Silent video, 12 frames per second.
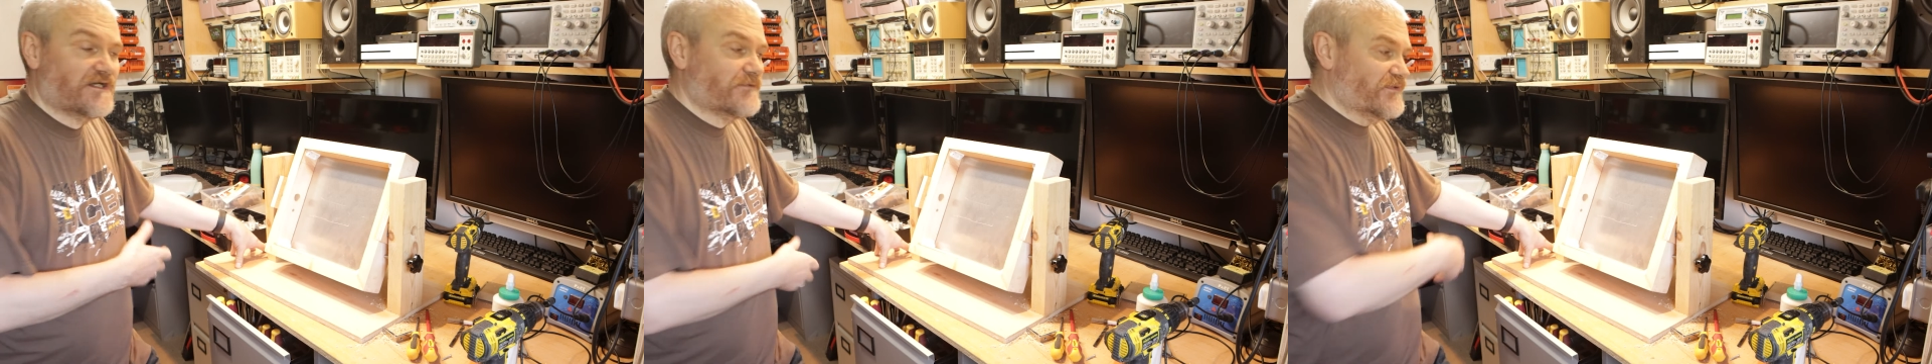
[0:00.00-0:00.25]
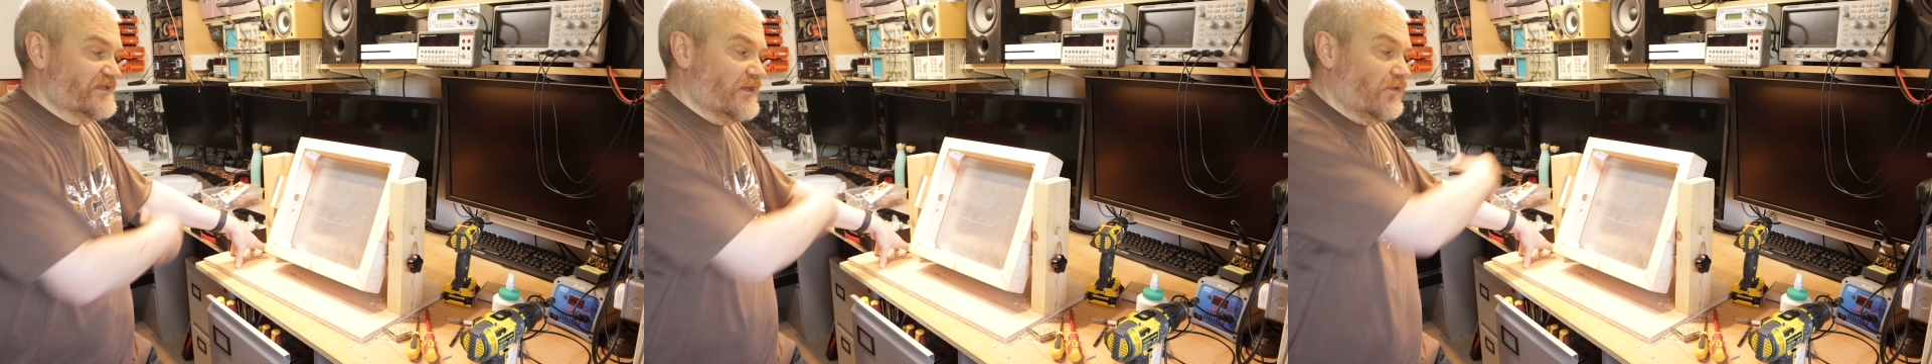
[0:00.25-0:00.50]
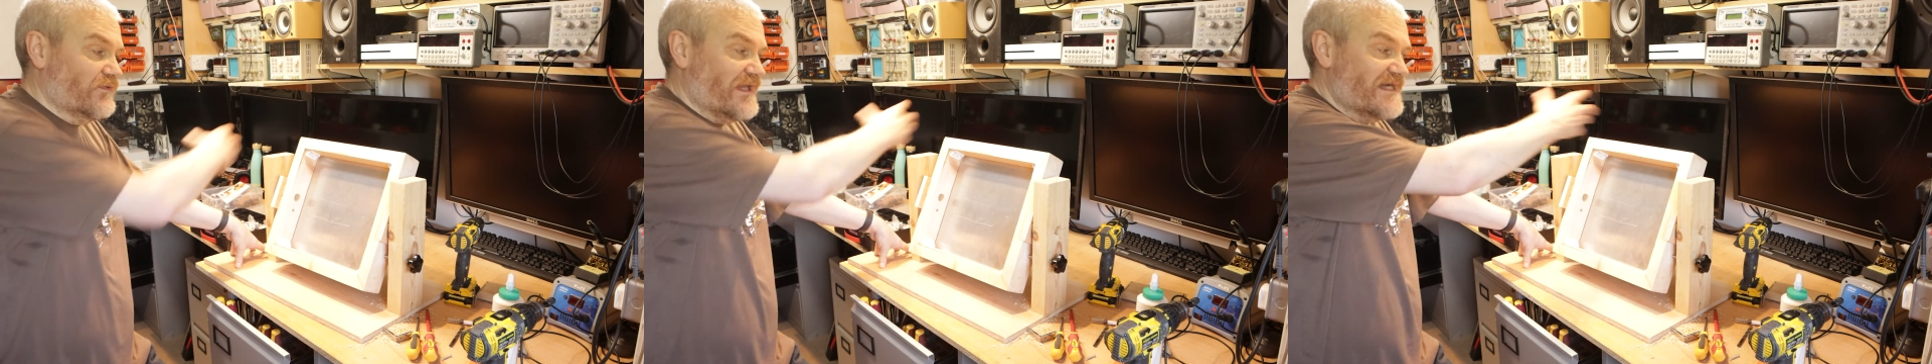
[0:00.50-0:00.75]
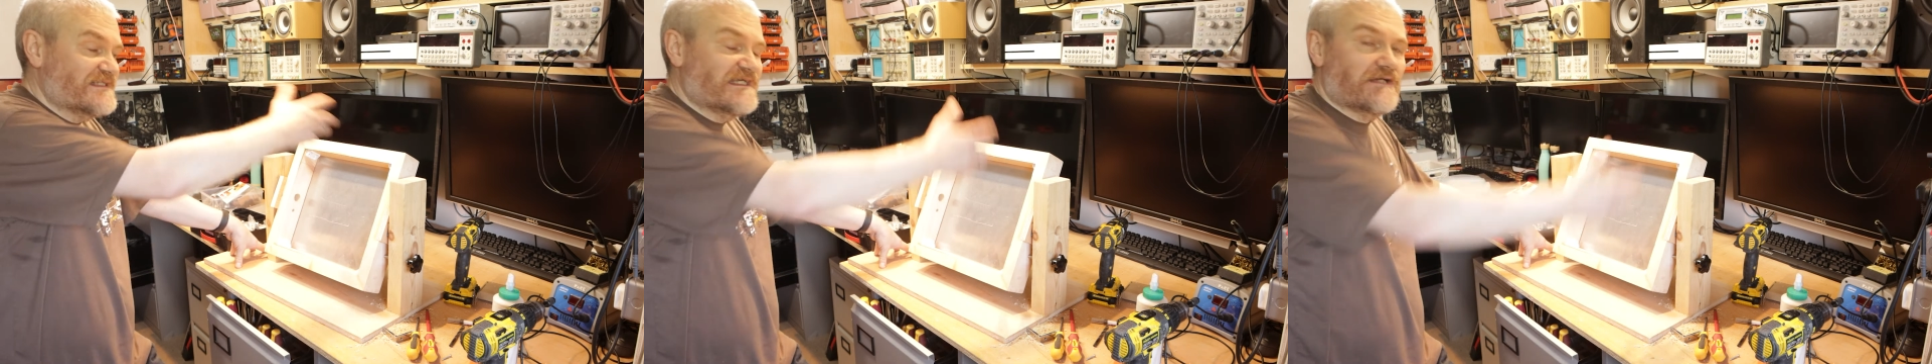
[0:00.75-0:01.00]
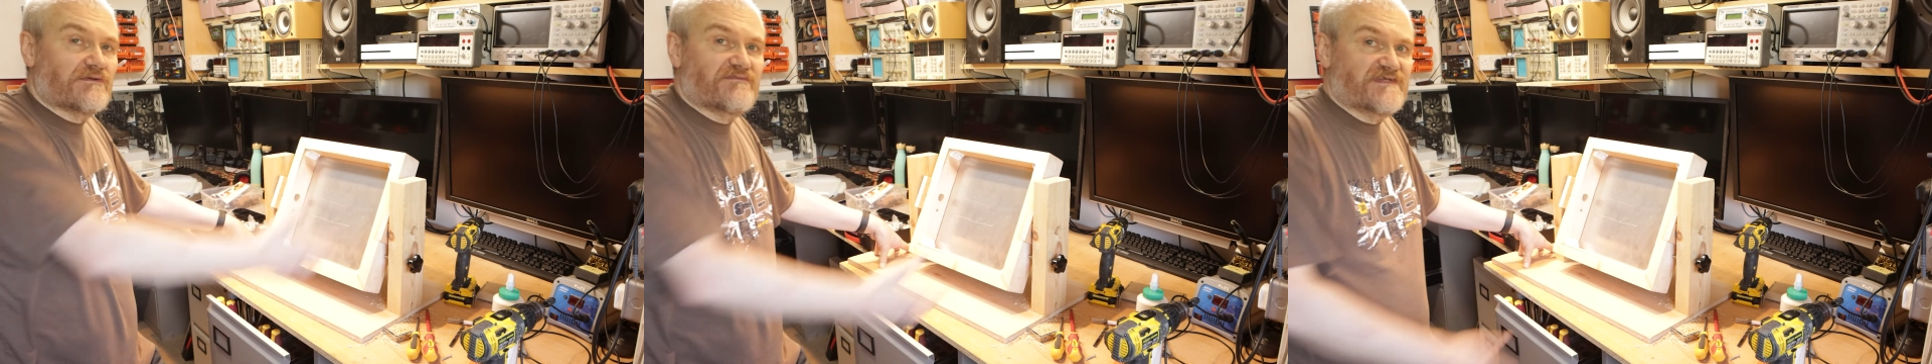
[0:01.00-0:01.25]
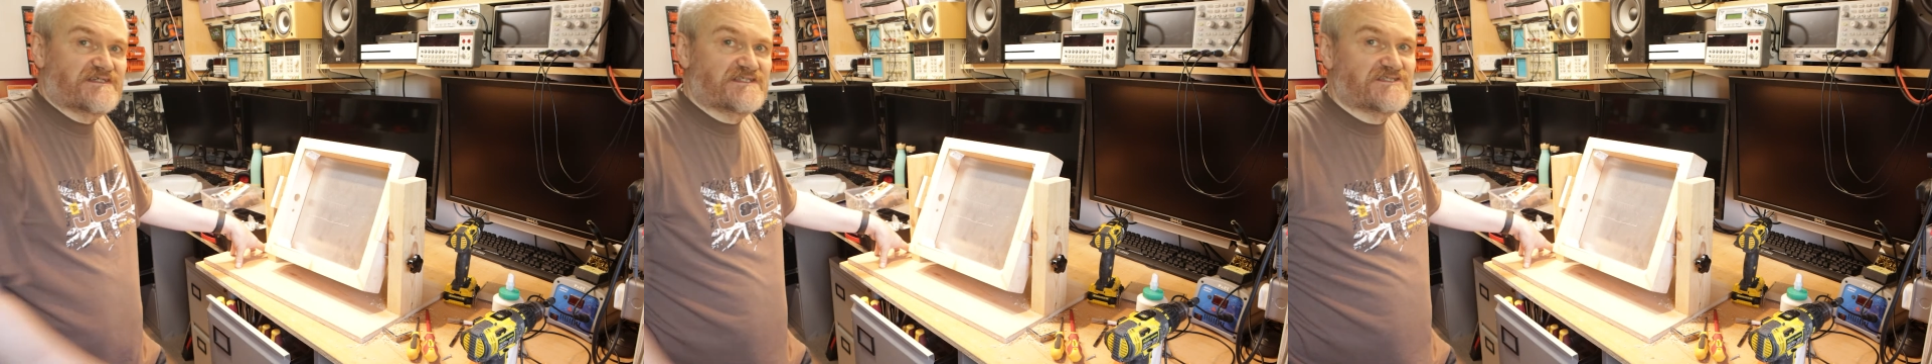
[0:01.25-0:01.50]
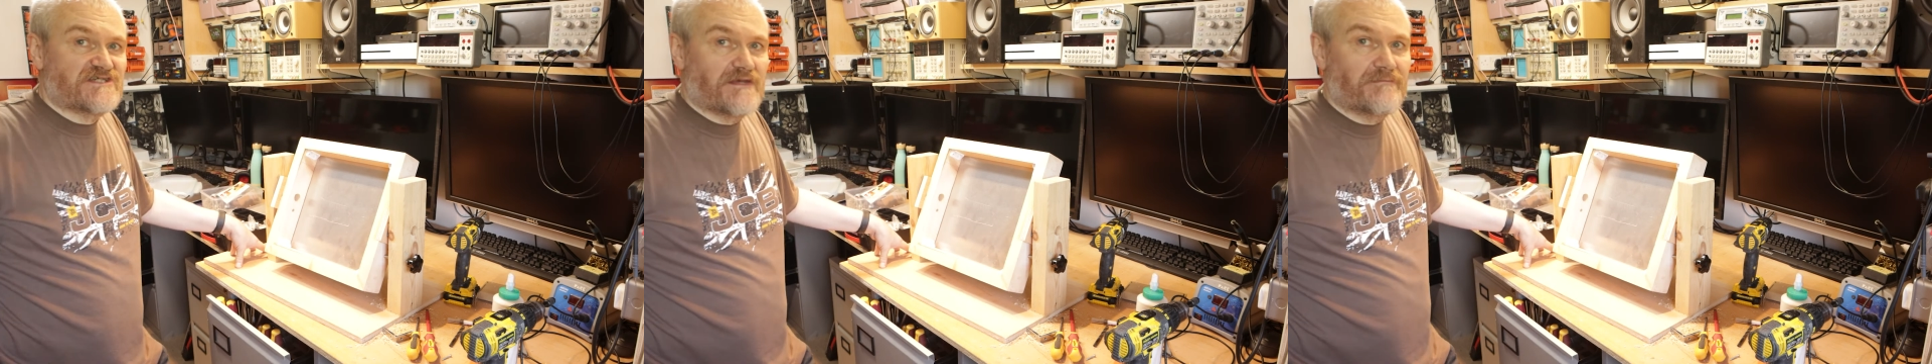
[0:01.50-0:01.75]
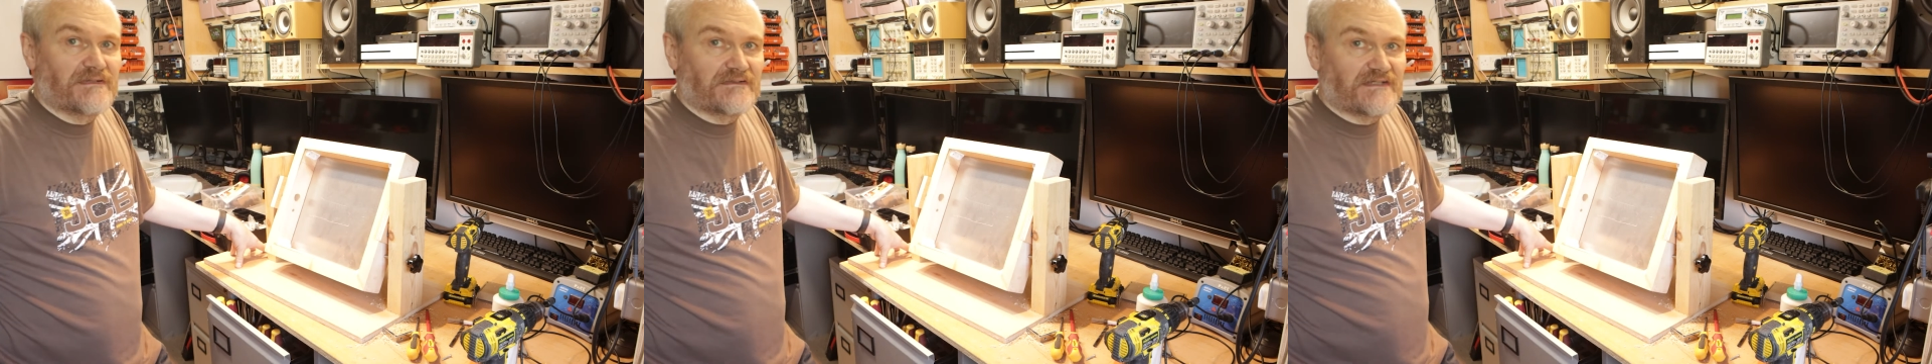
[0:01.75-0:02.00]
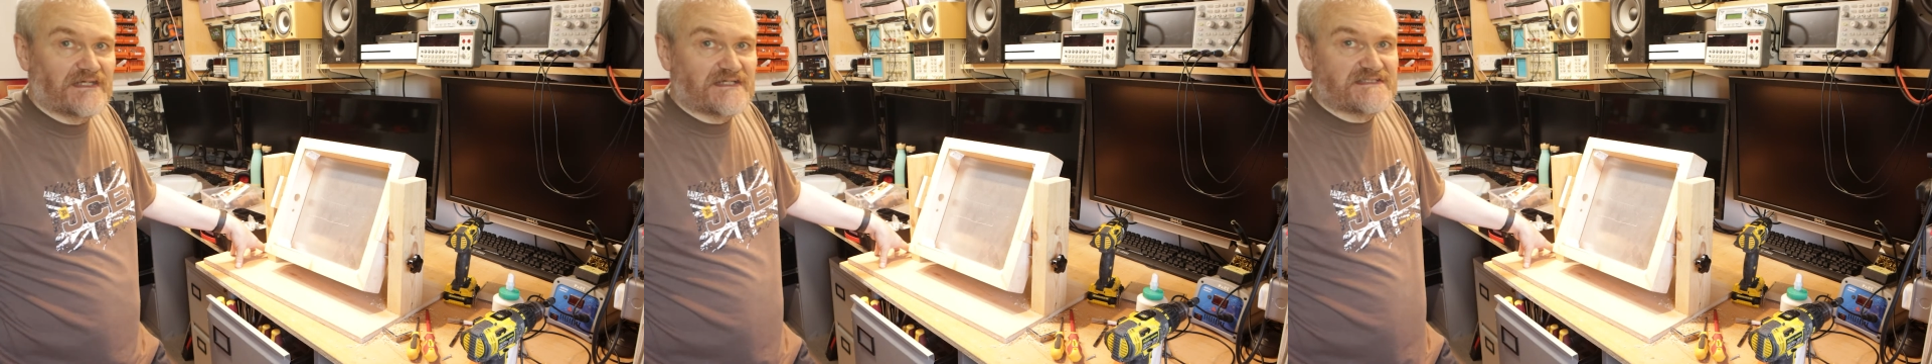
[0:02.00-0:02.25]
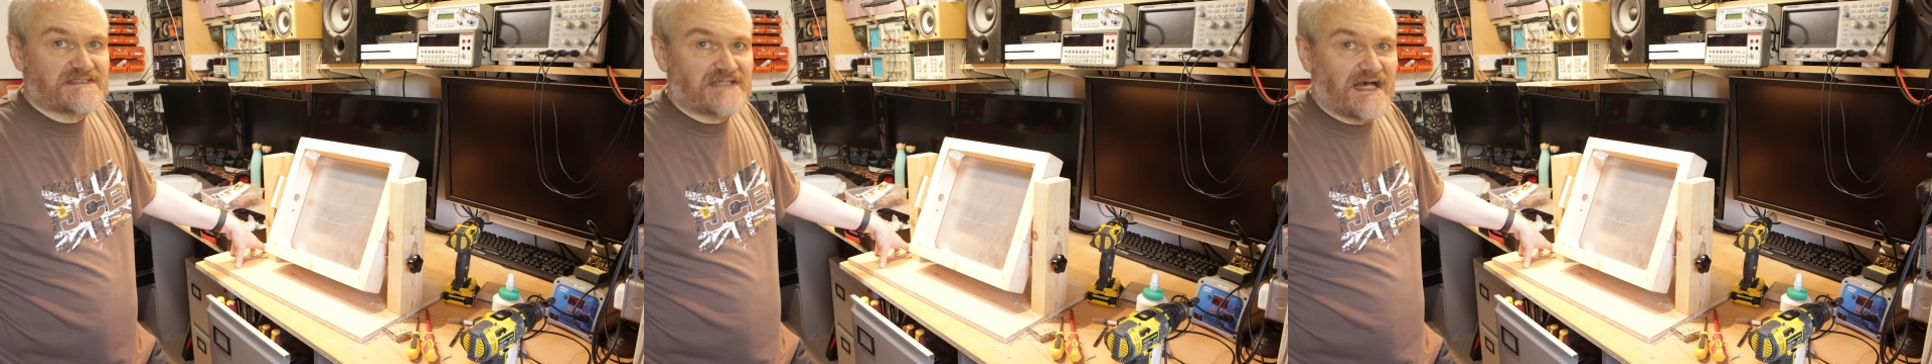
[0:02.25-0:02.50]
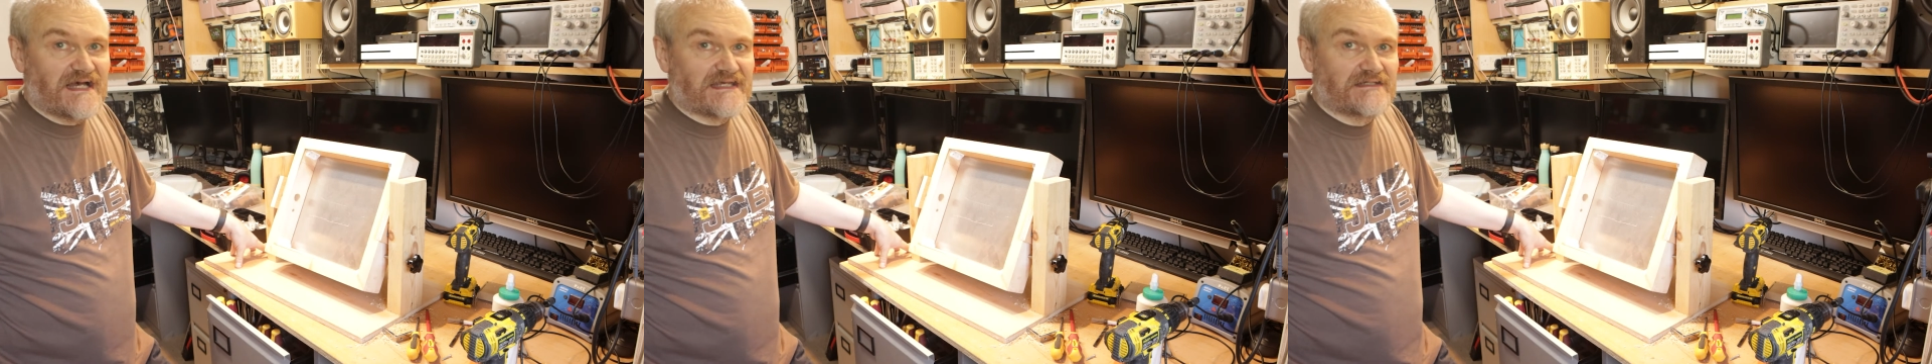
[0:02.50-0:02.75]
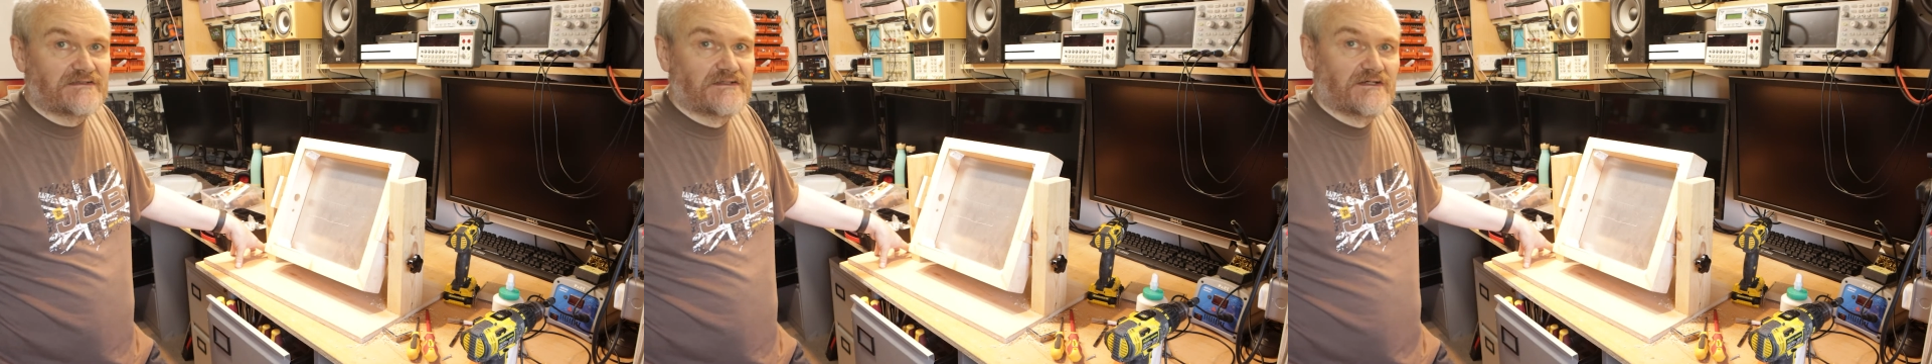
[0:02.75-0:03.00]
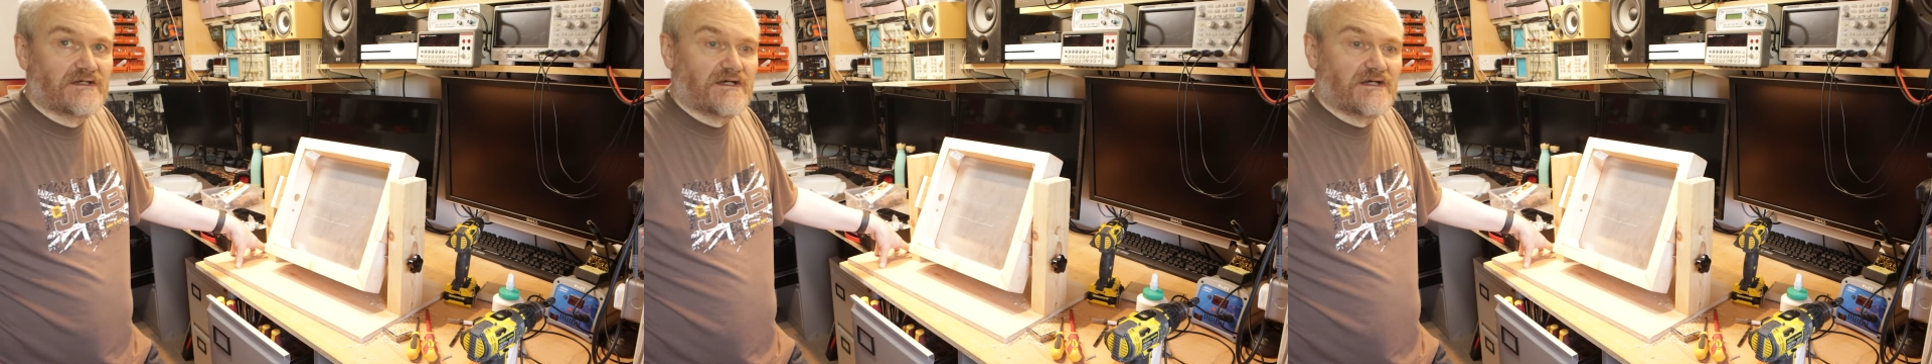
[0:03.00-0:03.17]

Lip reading: but the whole idea of this is you're building a design